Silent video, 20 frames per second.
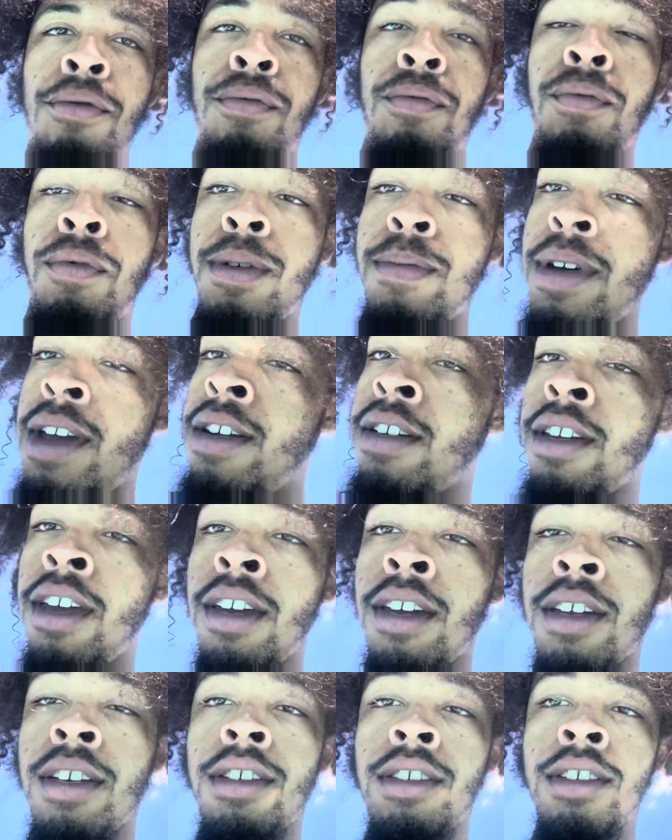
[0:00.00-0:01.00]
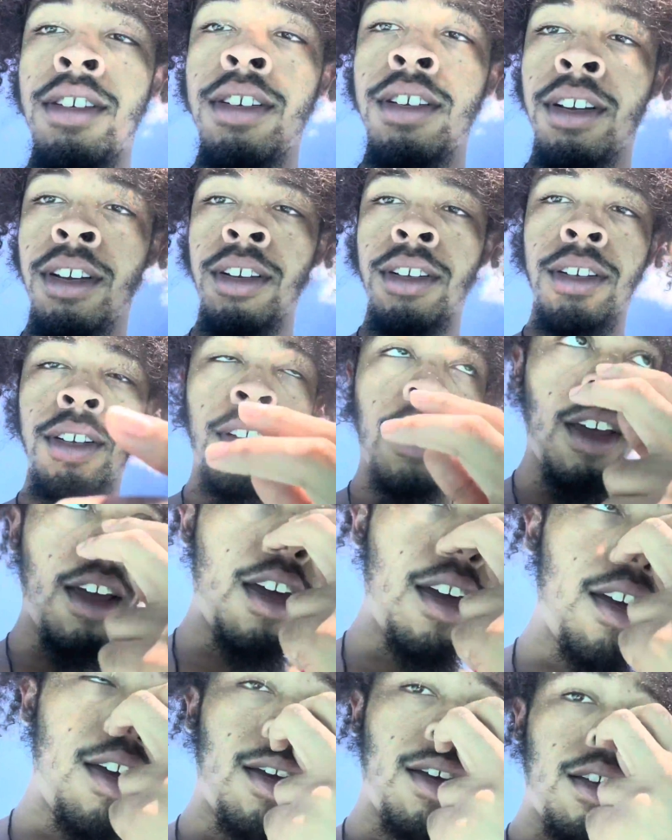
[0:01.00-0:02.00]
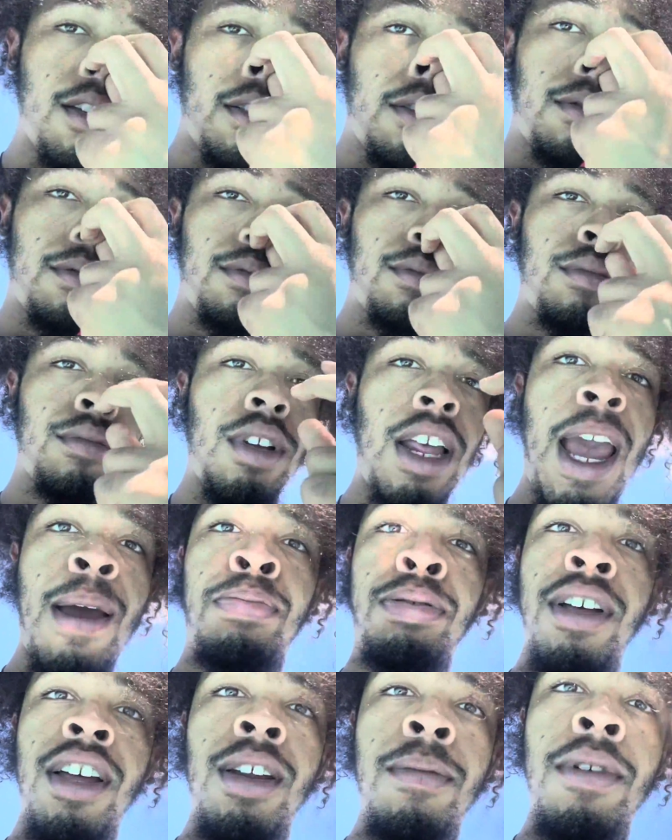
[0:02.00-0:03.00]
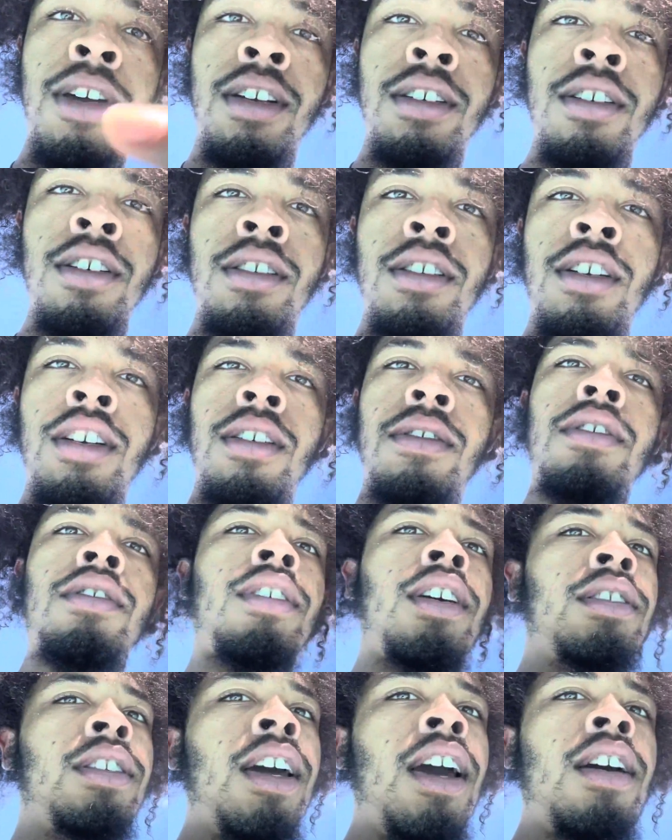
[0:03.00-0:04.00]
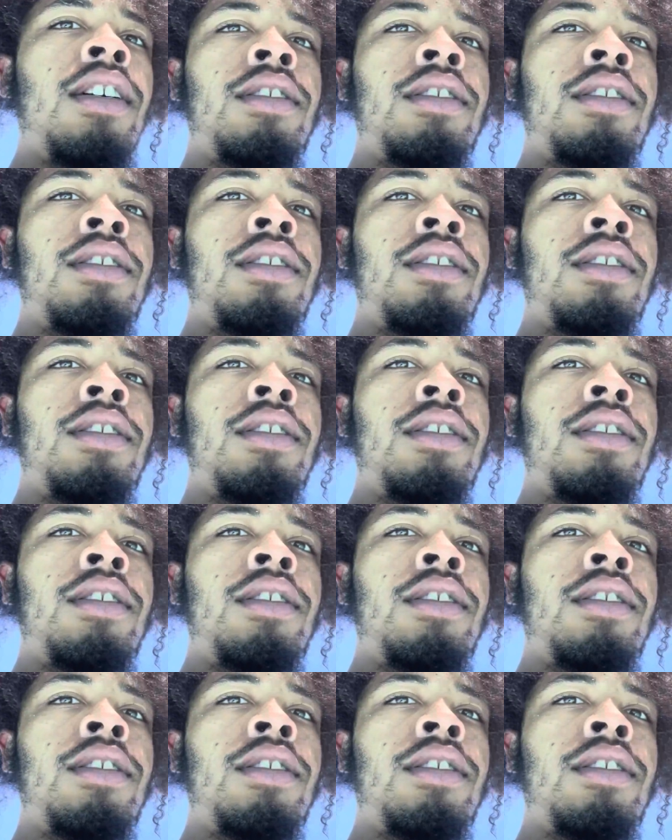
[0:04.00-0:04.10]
we made a hit. And I plan to make another hit like that